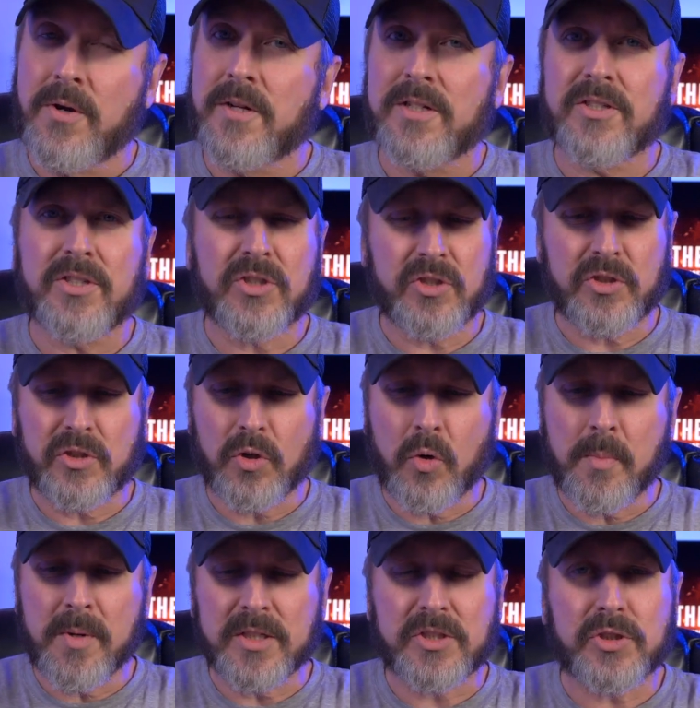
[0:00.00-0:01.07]
It's so
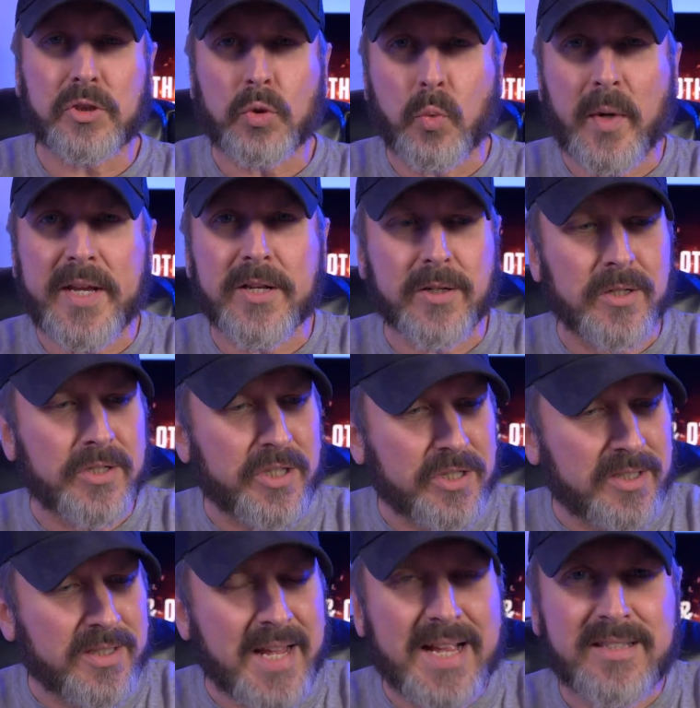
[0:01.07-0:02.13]
much sweeter. It
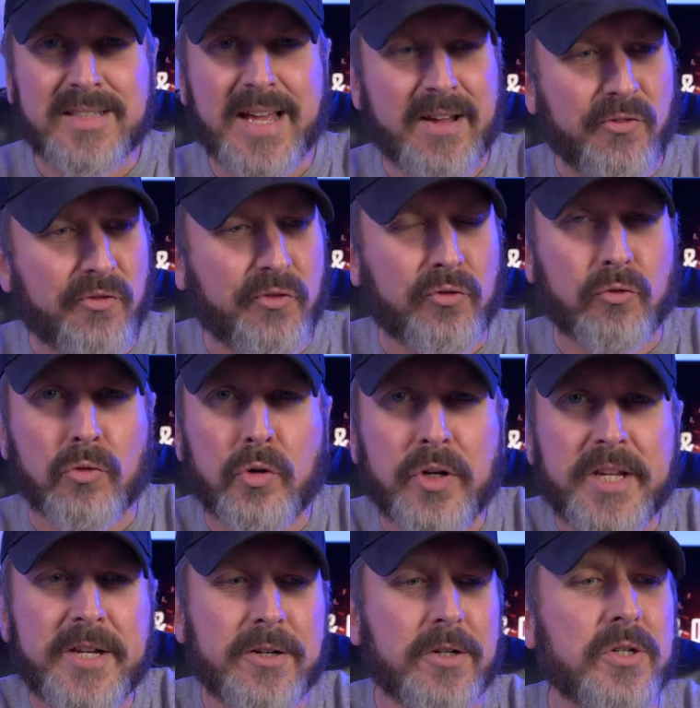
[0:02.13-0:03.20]
just has that
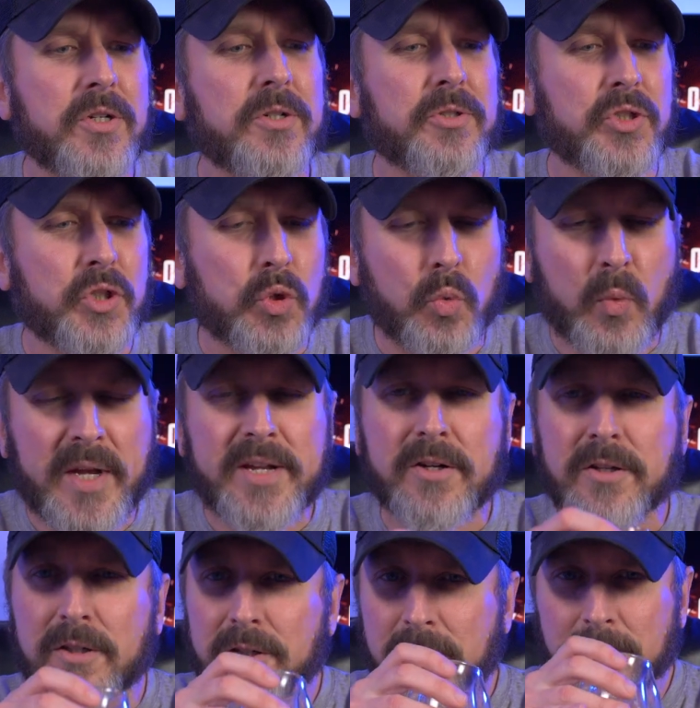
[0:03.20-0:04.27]
fruitier,
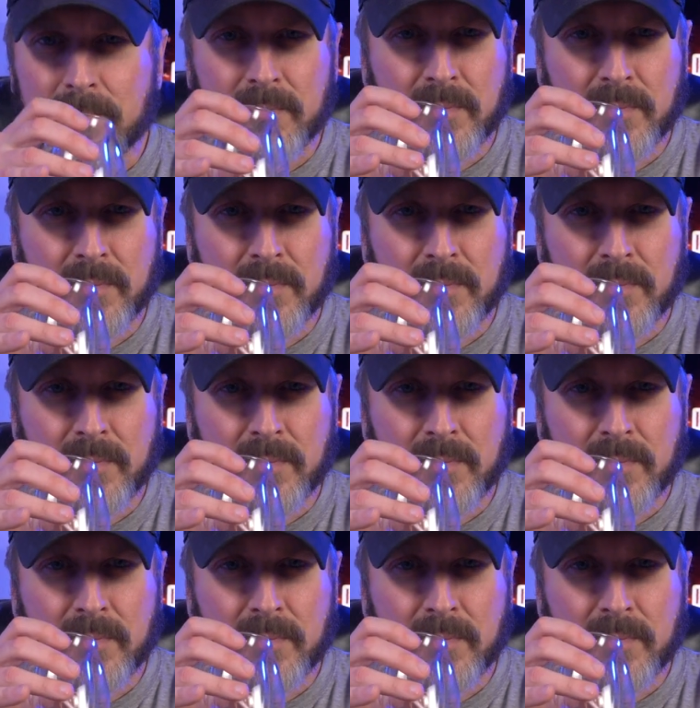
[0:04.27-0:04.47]
sweeter